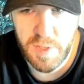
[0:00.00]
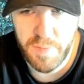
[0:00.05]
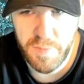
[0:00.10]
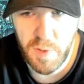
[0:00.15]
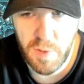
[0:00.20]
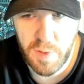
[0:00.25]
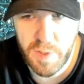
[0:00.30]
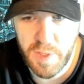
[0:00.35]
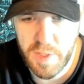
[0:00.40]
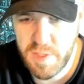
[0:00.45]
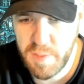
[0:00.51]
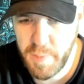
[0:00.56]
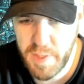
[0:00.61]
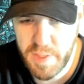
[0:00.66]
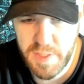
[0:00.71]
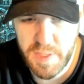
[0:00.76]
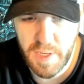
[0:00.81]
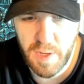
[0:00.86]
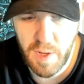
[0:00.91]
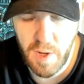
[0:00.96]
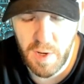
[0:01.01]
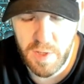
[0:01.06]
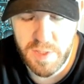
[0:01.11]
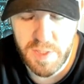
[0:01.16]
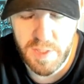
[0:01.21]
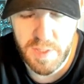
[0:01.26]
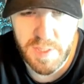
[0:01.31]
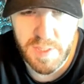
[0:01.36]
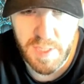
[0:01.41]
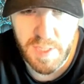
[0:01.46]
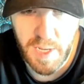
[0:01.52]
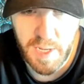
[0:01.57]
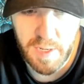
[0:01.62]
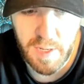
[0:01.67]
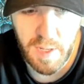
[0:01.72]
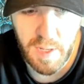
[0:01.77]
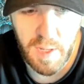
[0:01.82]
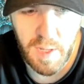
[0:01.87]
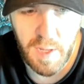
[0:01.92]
If you look at some of the set cards in this set,